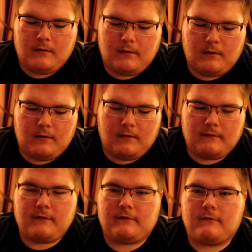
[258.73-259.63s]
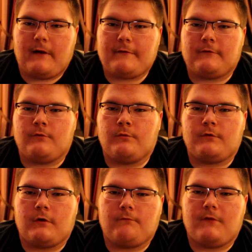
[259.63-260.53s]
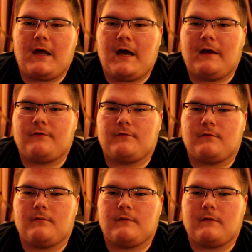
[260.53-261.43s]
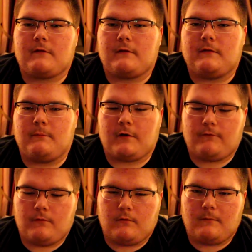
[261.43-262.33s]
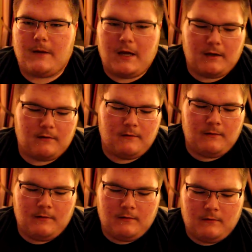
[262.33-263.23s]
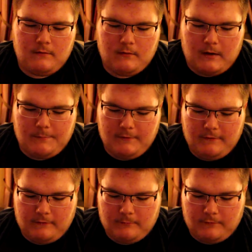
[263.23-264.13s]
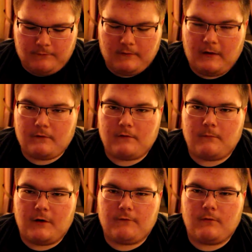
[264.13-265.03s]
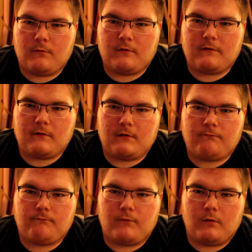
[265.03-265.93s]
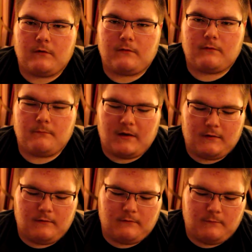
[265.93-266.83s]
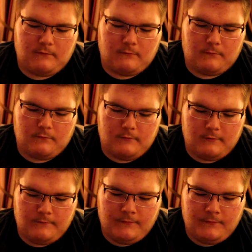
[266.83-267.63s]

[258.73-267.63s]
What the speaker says: It does still have the dual tone flash. It's got the microphone on the back. I believe that's the microphone. That's the microphone, or it's a focus mechanism of some sort.